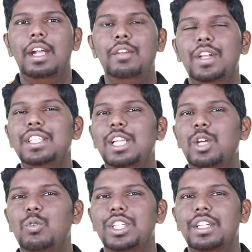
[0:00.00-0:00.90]
Differential
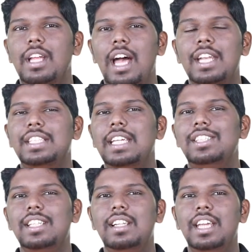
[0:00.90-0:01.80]
equations are
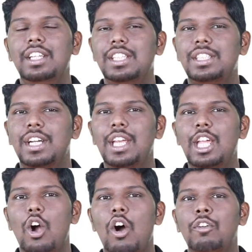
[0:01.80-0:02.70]
essential in the
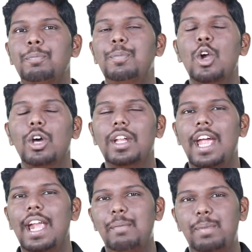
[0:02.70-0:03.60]
study of pure
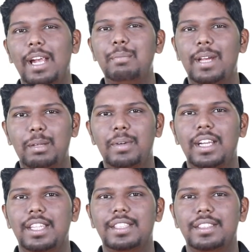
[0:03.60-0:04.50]
and applied
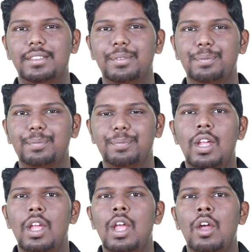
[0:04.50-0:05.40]
mathematics.
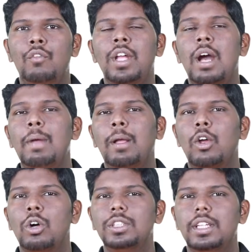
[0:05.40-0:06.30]
We come
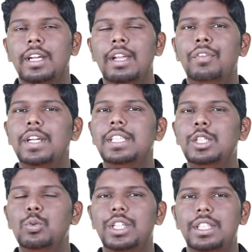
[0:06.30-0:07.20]
across different
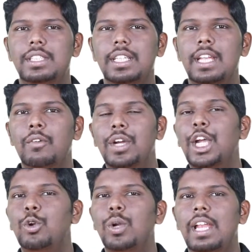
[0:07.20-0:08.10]
situations in our
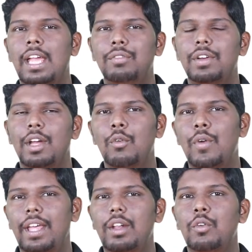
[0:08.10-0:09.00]
day-to-day -day life
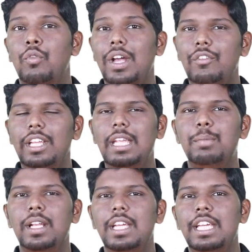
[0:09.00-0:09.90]
where one
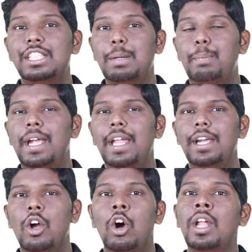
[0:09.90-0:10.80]
variable is
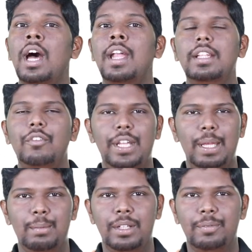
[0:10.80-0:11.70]
dependent on another
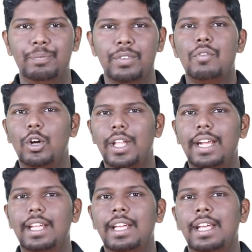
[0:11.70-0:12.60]
variable. For
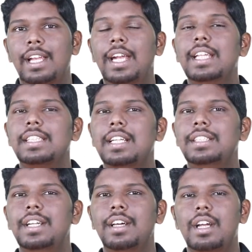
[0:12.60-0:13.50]
that, let us
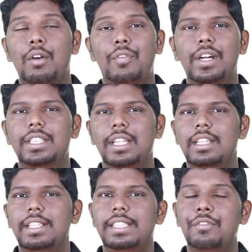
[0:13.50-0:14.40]
consider a function
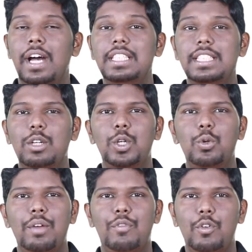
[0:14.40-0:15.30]
say y is equal
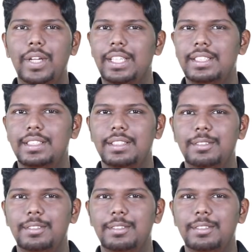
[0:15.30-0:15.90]
to f of x.